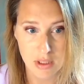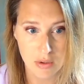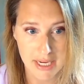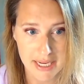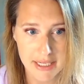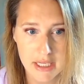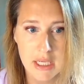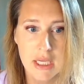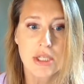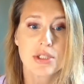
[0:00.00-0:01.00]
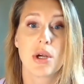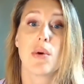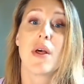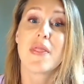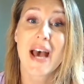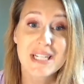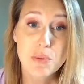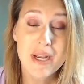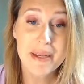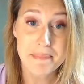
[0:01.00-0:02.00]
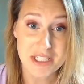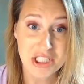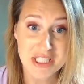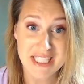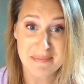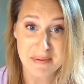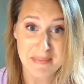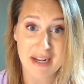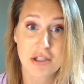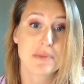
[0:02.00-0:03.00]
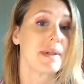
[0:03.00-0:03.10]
Okay. So that's why a mission statement matters,